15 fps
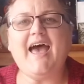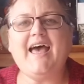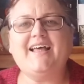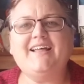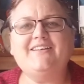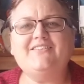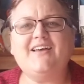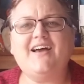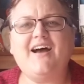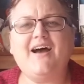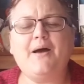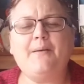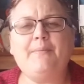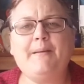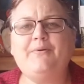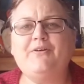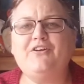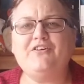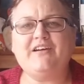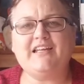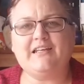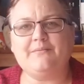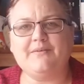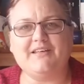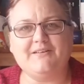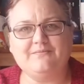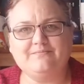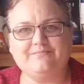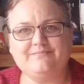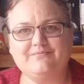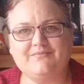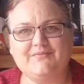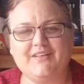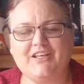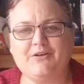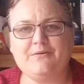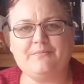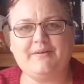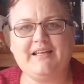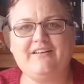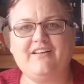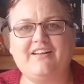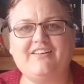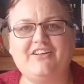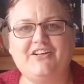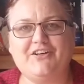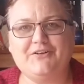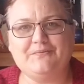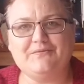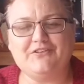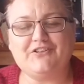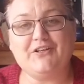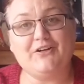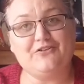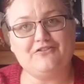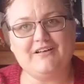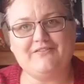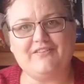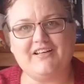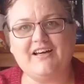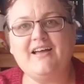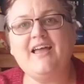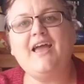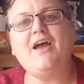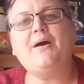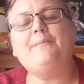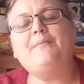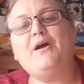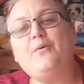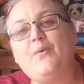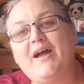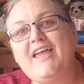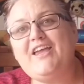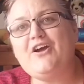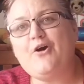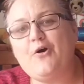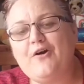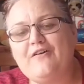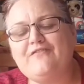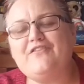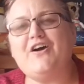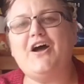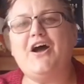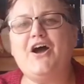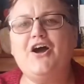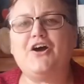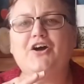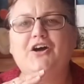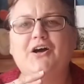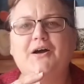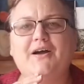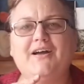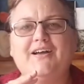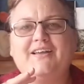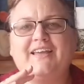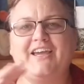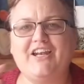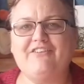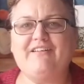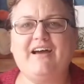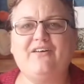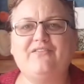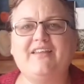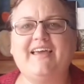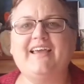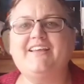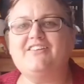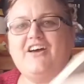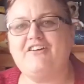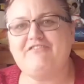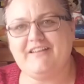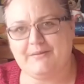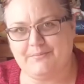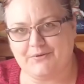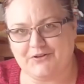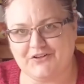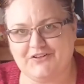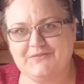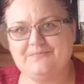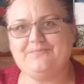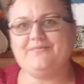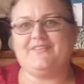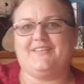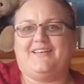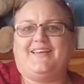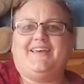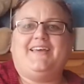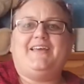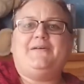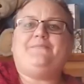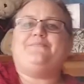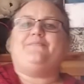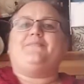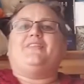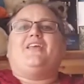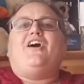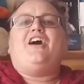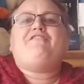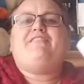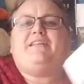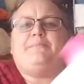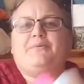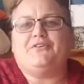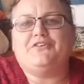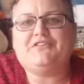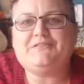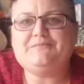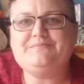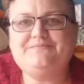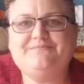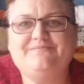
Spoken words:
and people are looking at me. Like you won't believe that, you know, the solo traveller. My way of getting around that is I read a book. Okay? I read a book.